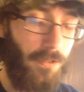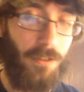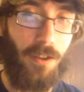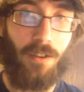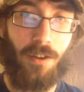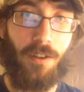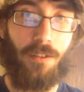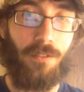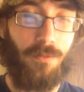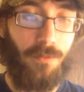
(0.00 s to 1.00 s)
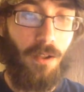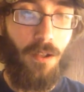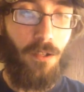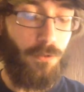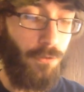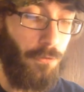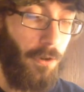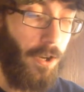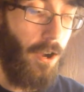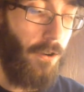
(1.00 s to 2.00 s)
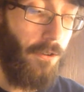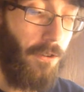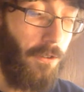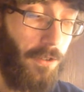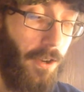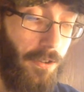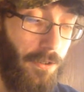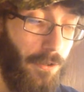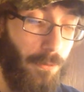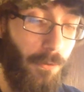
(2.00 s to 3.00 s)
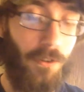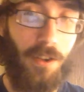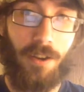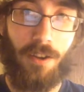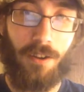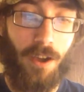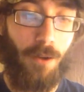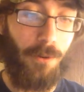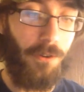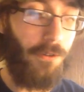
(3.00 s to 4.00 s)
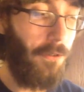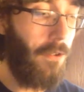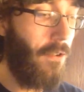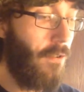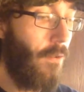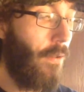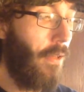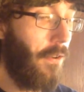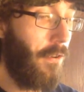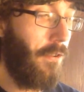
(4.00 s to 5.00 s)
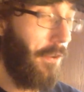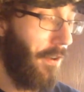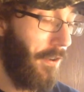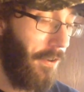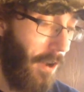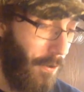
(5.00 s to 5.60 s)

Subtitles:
It's not like a drink alcohol taste. It's more like a chemical cleaning